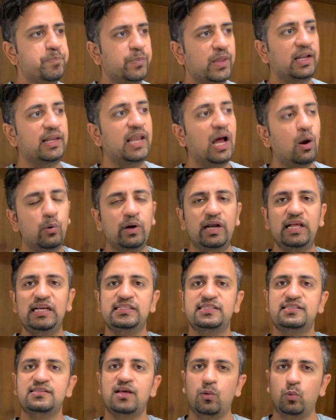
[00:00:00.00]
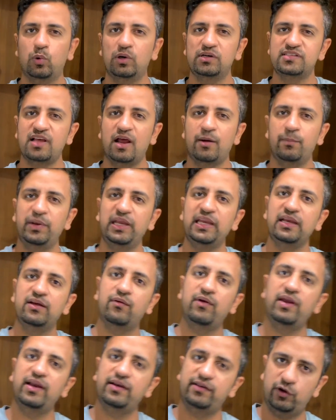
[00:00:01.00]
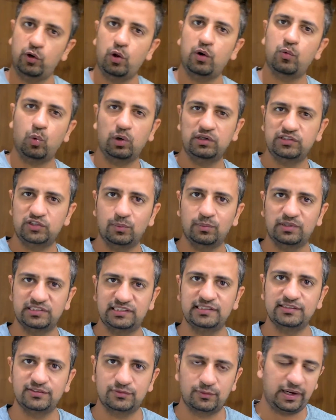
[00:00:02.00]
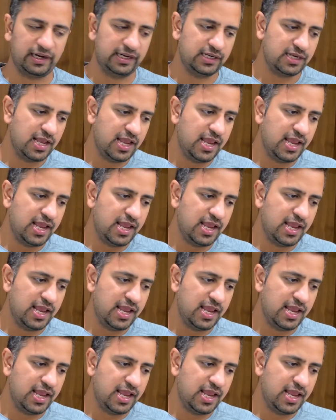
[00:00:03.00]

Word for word: nowadays servers are being created on virtual machines, right?